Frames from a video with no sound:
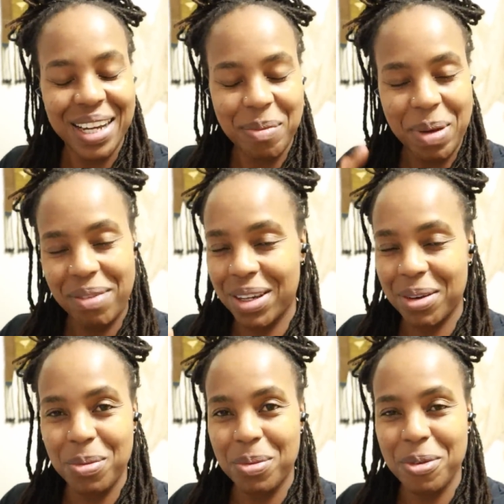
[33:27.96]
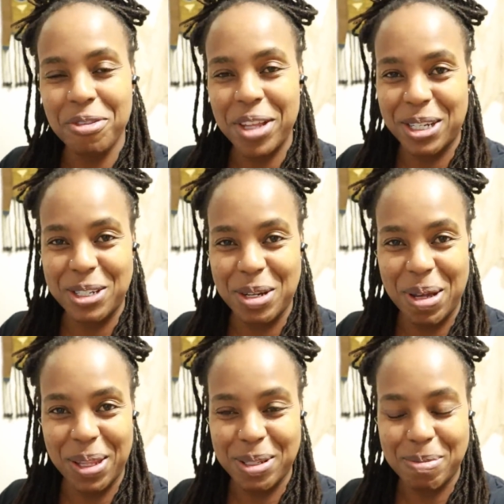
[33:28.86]
I'm having a reflection
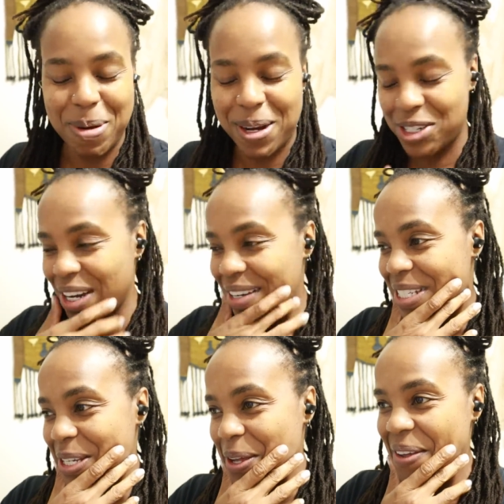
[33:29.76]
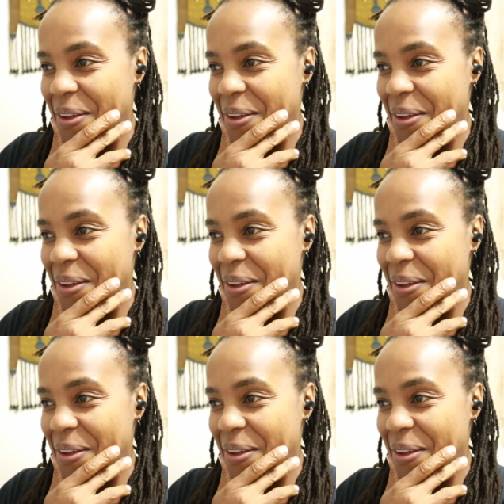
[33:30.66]
about this project.